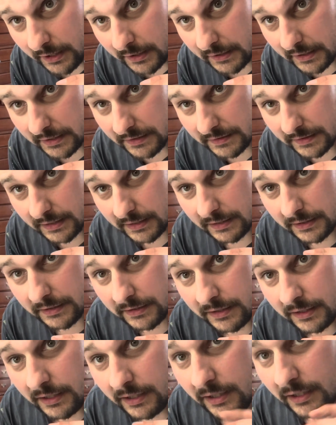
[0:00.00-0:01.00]
and then
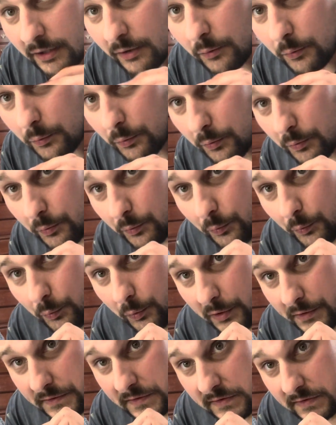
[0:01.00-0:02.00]

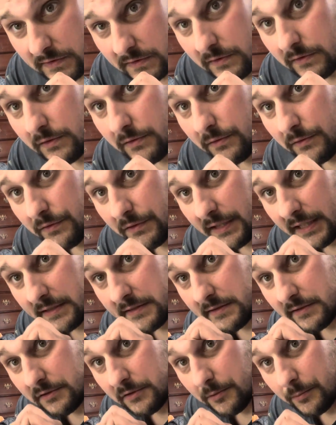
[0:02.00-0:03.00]
once that's
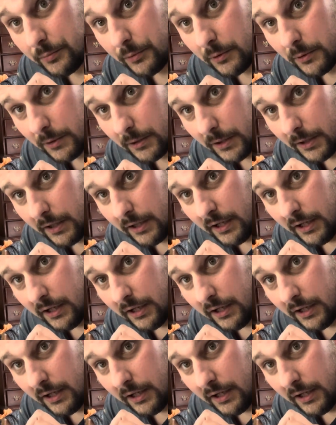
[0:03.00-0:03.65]
in your bore,